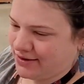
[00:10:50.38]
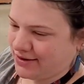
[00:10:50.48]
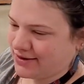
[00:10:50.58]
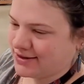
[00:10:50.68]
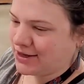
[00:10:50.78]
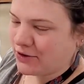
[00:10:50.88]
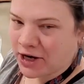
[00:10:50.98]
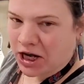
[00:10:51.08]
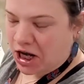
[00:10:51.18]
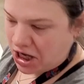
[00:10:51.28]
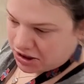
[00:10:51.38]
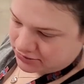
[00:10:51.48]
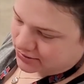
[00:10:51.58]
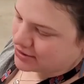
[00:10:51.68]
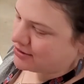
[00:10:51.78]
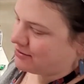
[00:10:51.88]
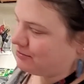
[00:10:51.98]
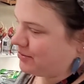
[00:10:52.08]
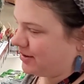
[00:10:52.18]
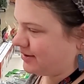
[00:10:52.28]
Serica,
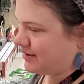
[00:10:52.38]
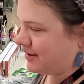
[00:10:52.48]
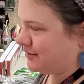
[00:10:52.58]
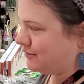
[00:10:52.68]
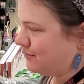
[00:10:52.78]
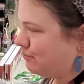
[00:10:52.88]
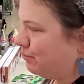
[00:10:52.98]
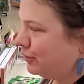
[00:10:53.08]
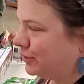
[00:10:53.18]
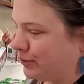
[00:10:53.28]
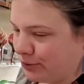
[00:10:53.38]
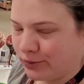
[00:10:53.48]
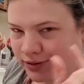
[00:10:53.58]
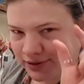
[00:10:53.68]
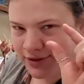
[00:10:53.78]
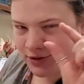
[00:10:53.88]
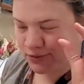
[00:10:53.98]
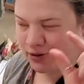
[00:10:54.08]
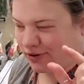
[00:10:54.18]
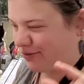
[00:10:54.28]
but it's a blue dwarf